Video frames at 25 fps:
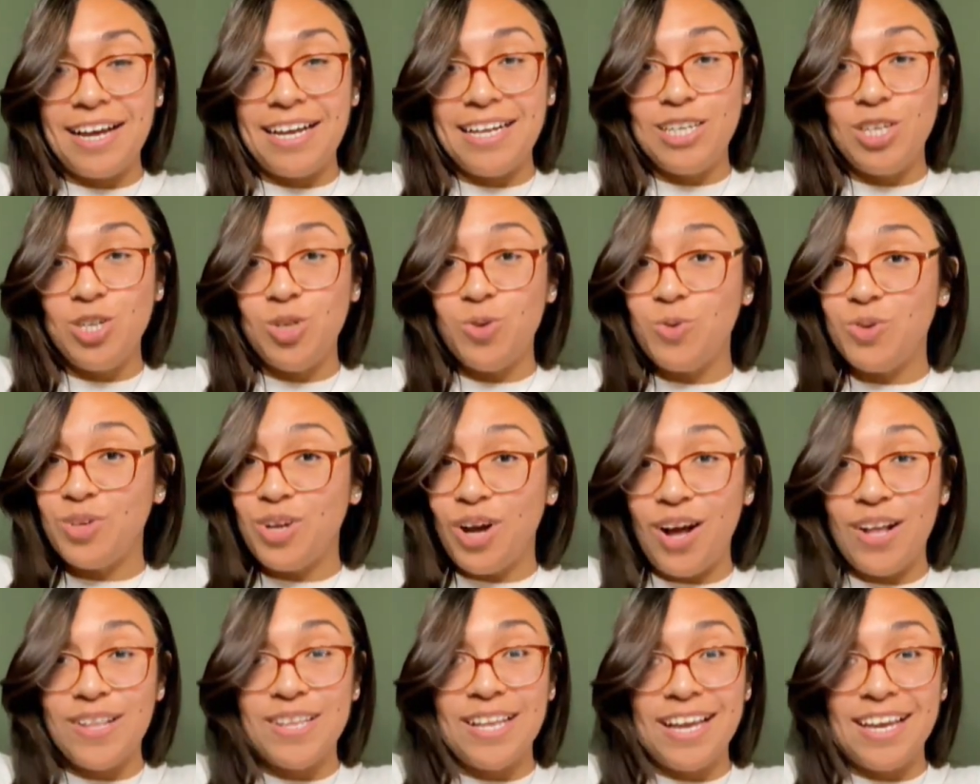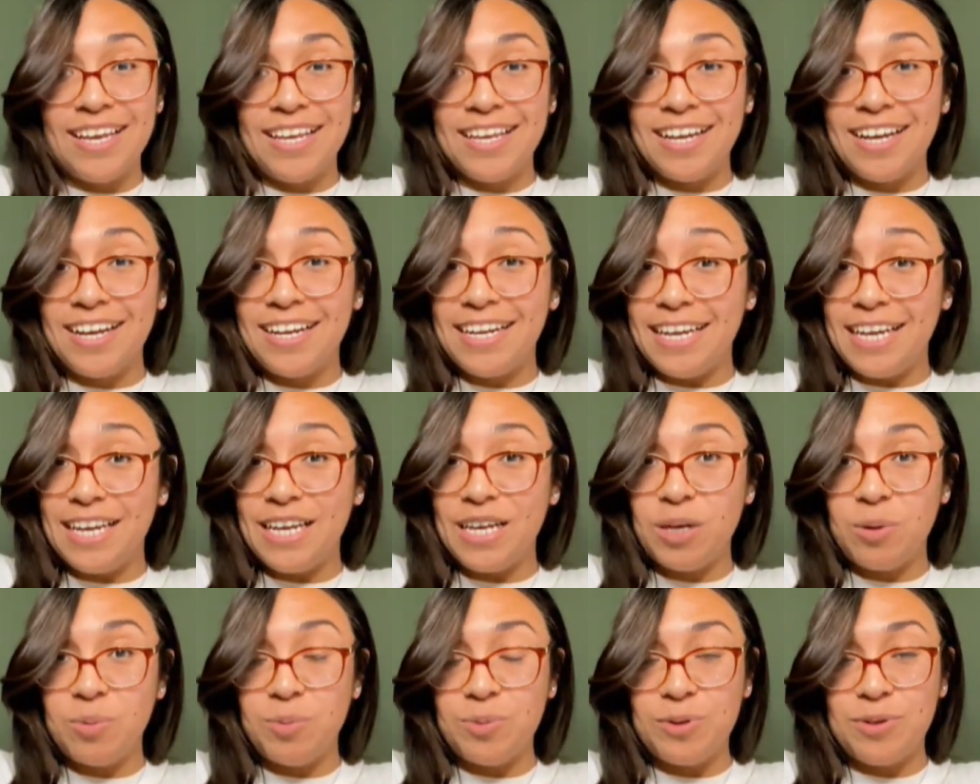I do not like
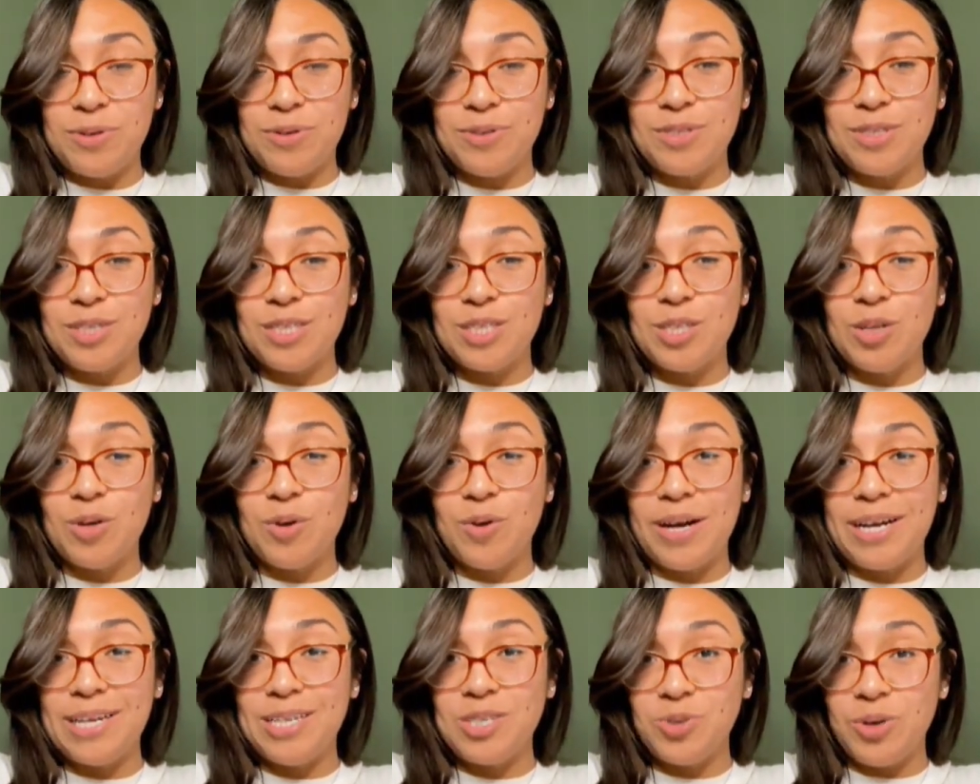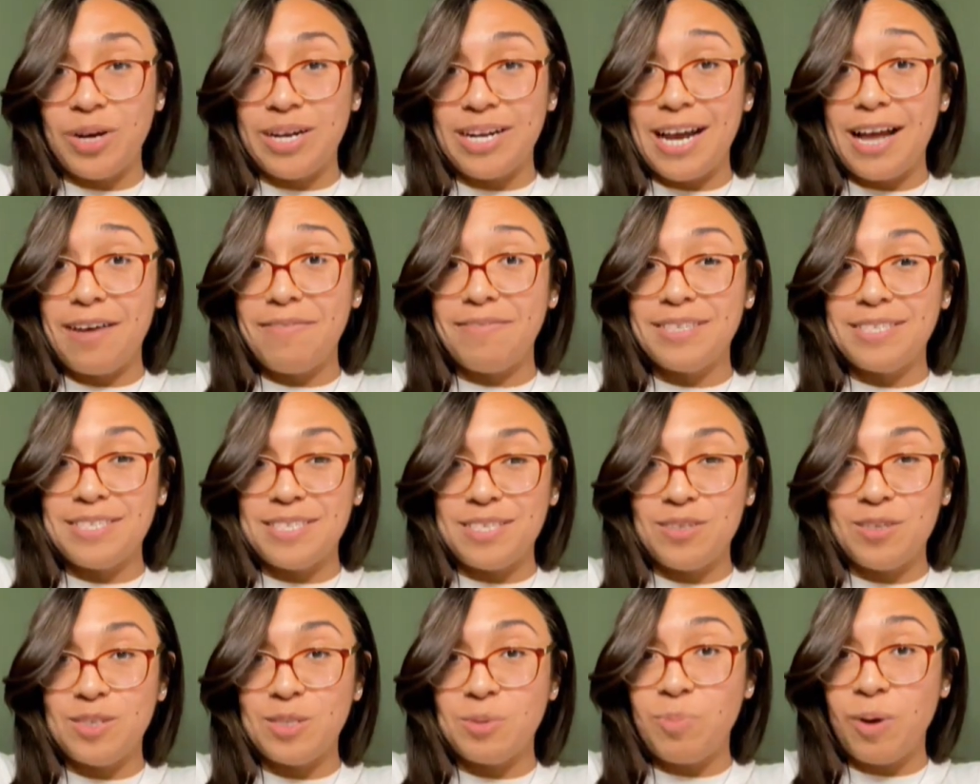uninkables, so I try to have as
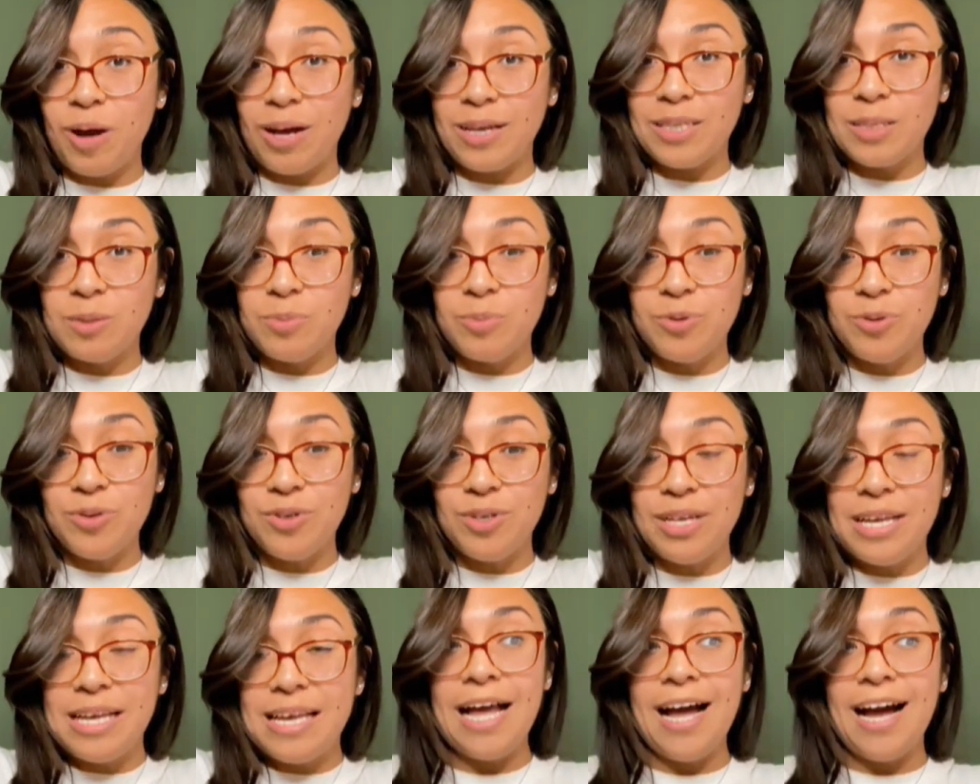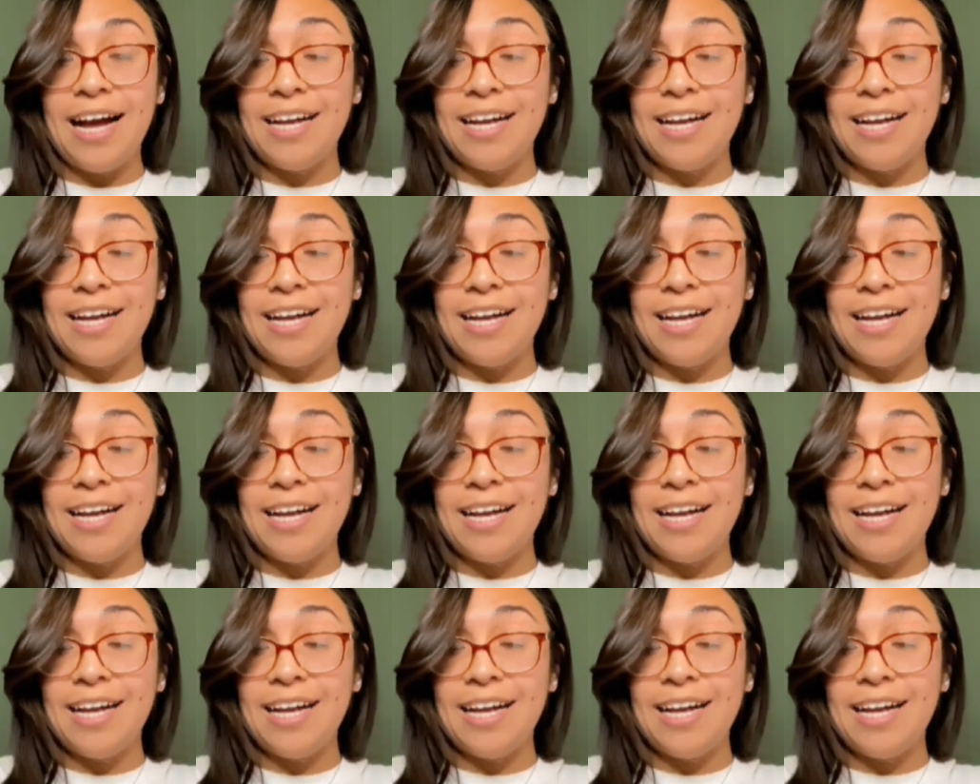little as possible.